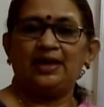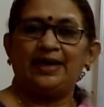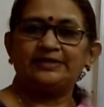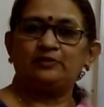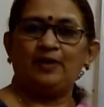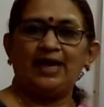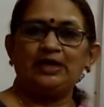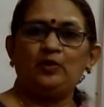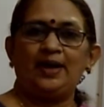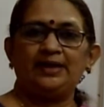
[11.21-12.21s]
as
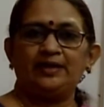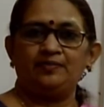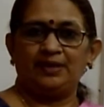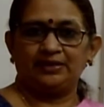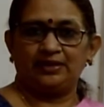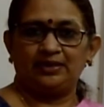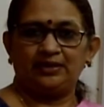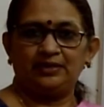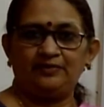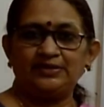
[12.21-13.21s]
value added method,
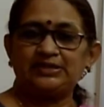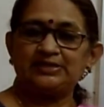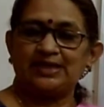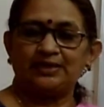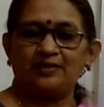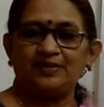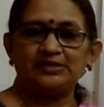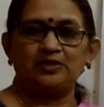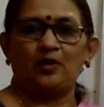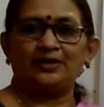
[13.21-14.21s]
which is
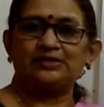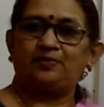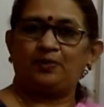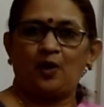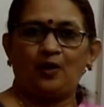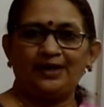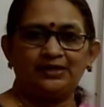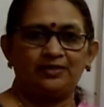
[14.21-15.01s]
otherwise known as product